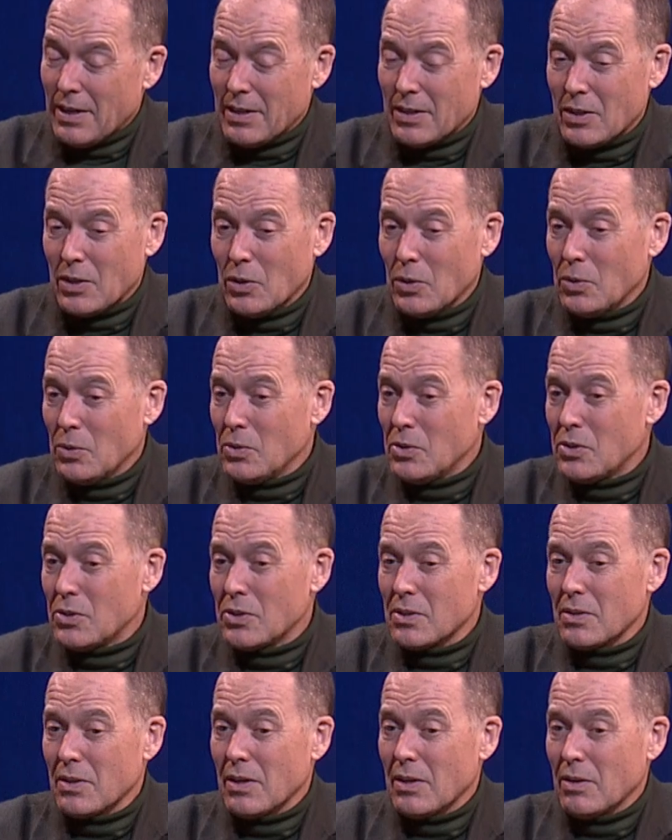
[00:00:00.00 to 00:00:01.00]

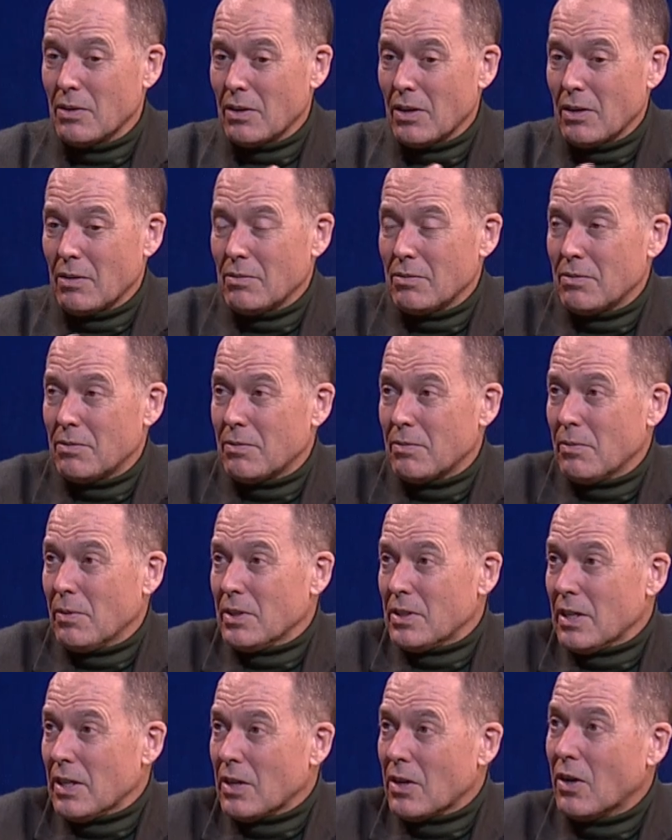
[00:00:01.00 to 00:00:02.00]
codes of
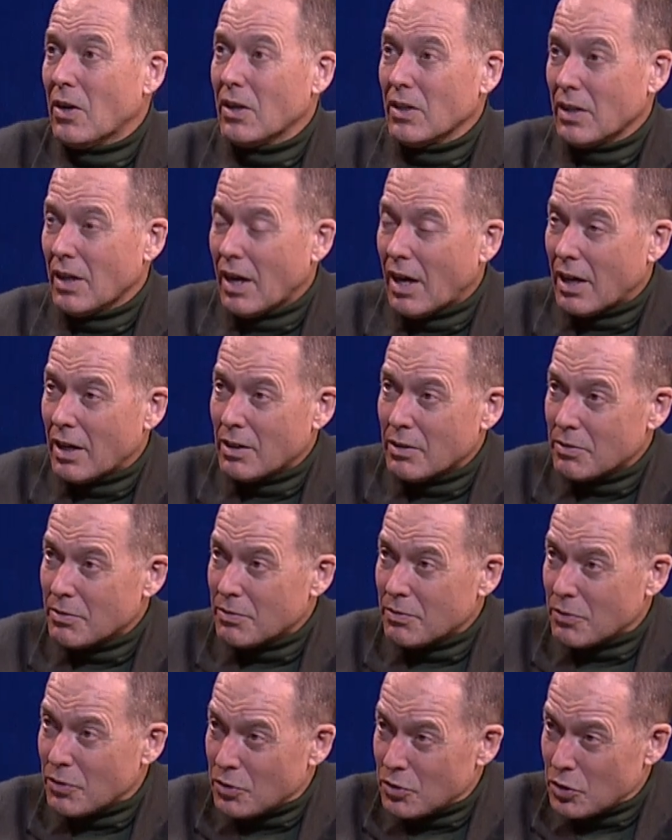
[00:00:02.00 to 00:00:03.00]
what they call
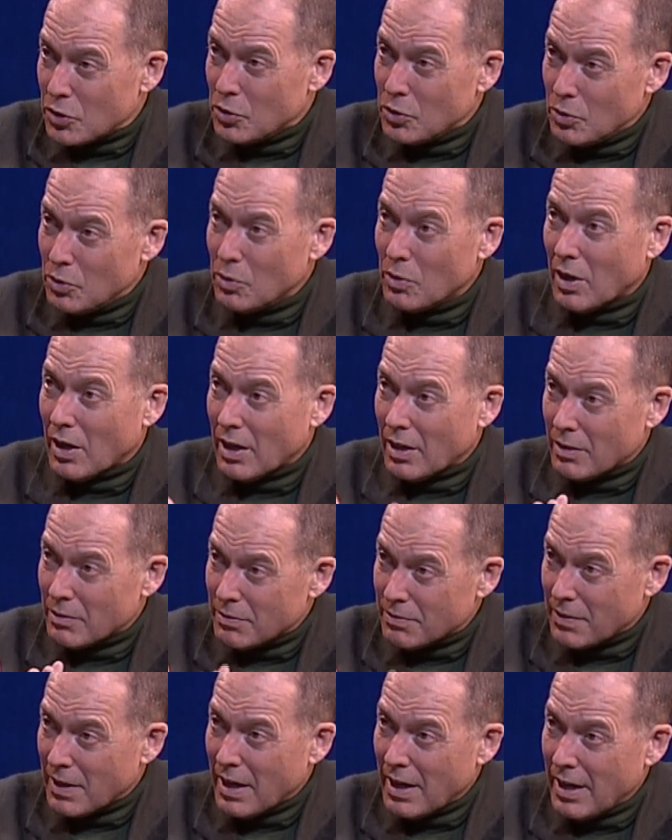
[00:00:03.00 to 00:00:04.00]
R2,
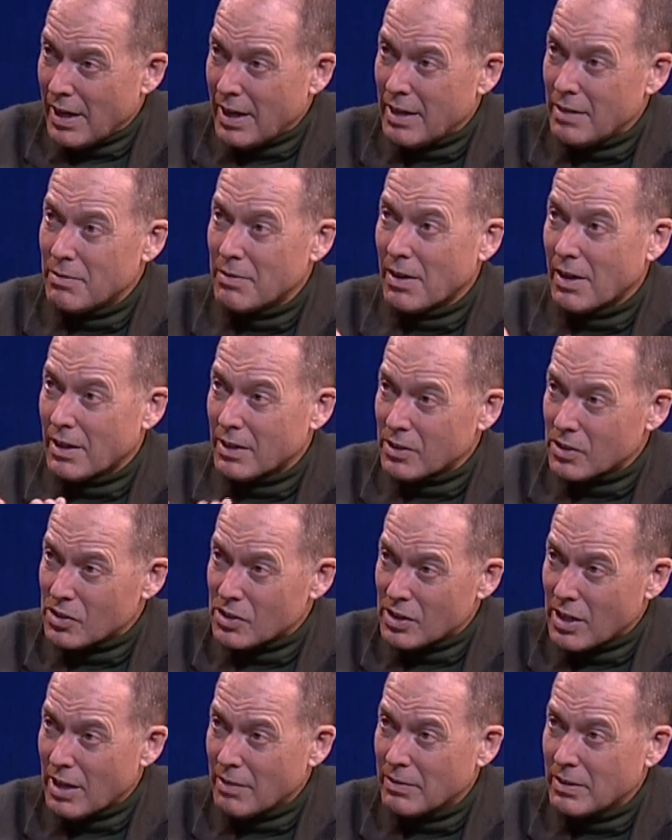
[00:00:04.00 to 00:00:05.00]
R5,
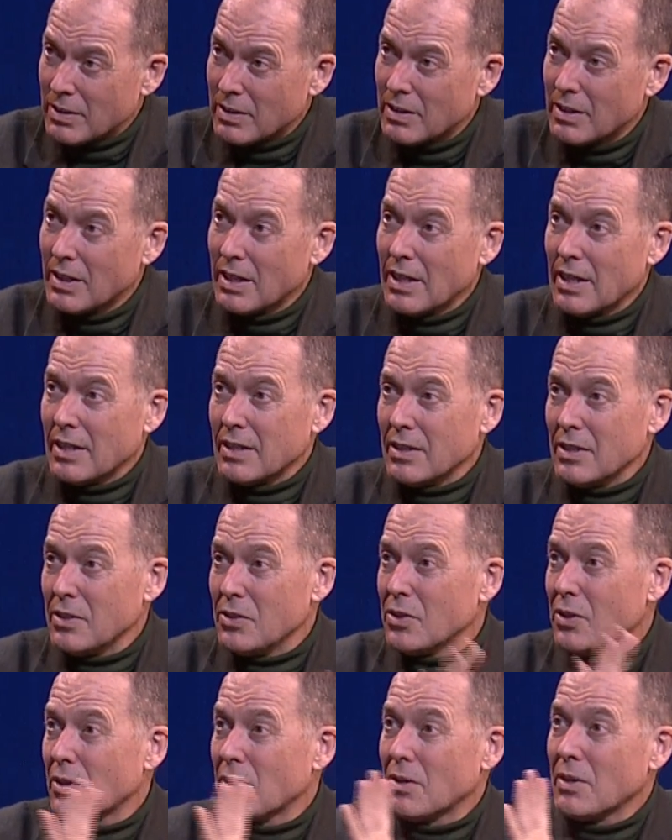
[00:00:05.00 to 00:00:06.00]
R7.
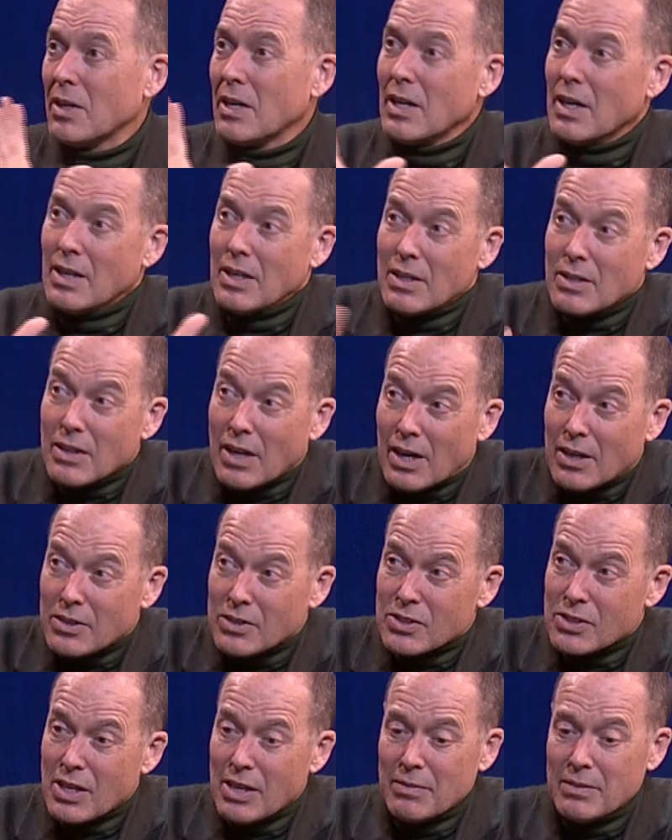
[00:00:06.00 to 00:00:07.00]
These are,
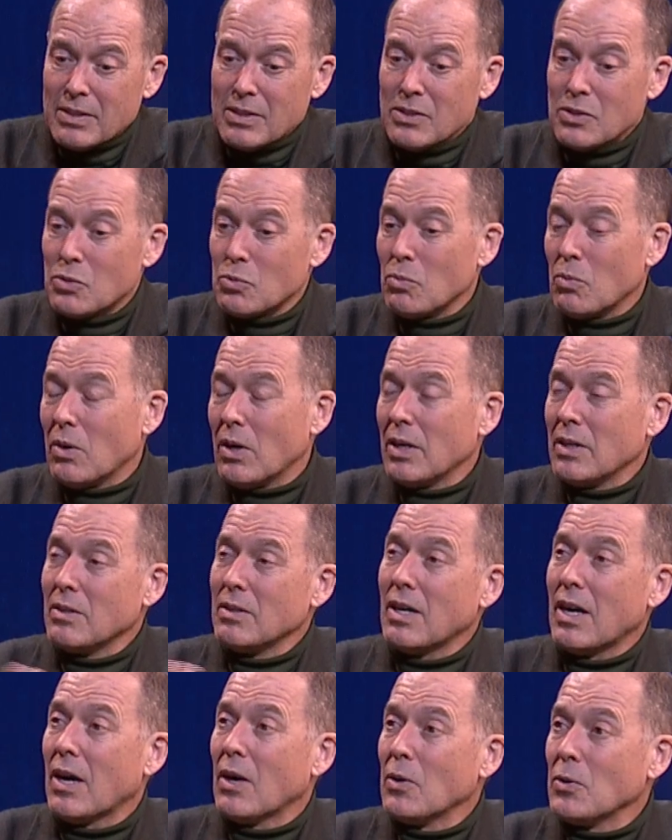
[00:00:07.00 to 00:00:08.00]
R7 is 1
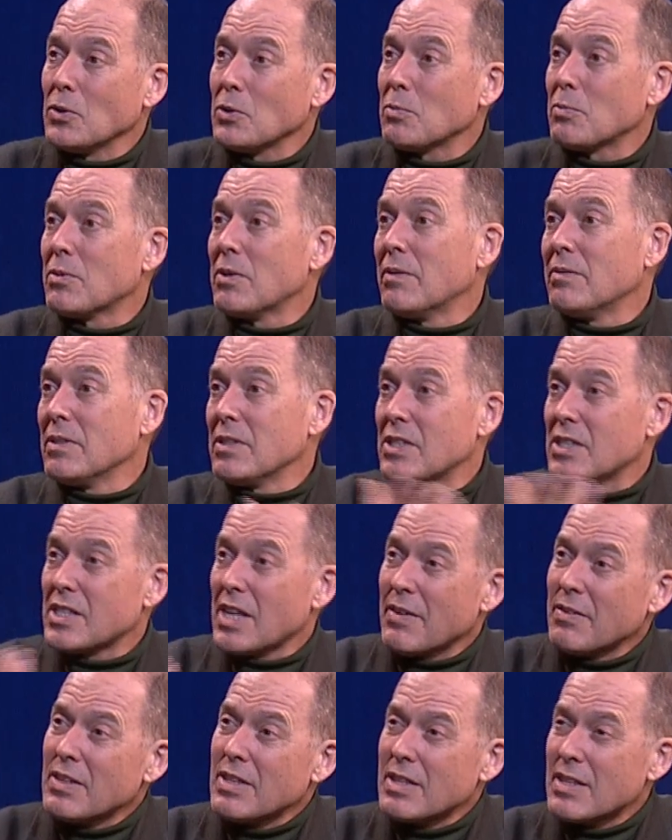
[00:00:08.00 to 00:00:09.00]
house per every
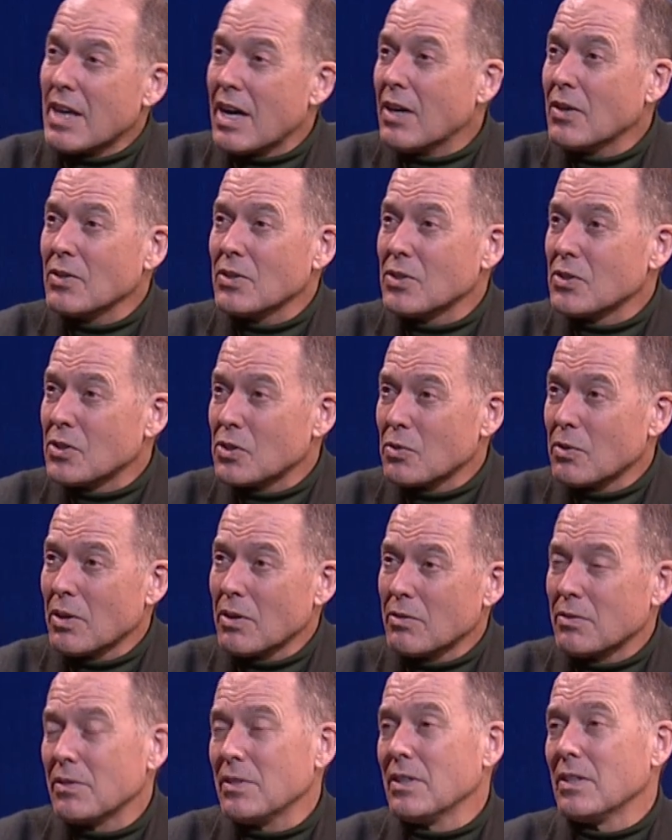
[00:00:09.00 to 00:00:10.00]
7,000
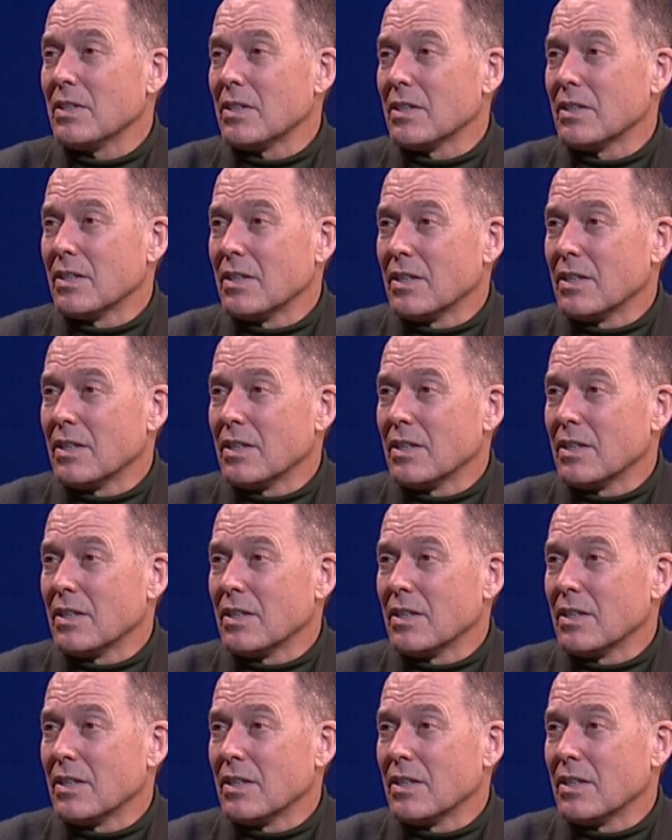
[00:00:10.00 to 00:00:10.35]
square feet.